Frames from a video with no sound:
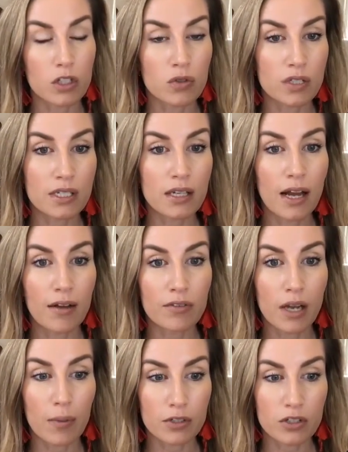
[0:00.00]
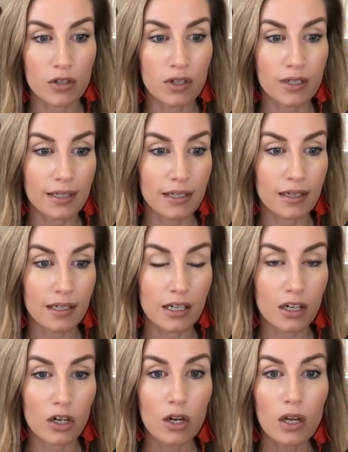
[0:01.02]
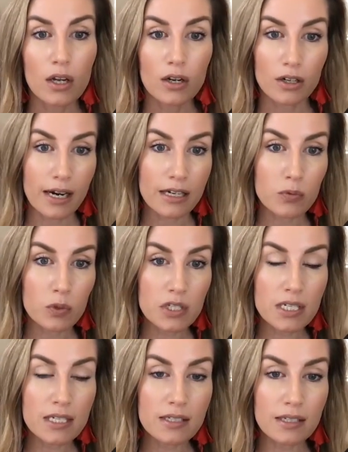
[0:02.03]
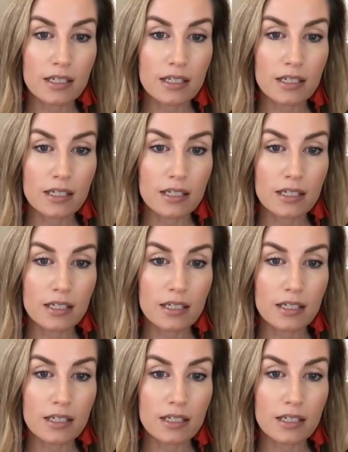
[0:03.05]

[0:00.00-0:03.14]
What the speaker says: you still have the opportunity to hear her expertise and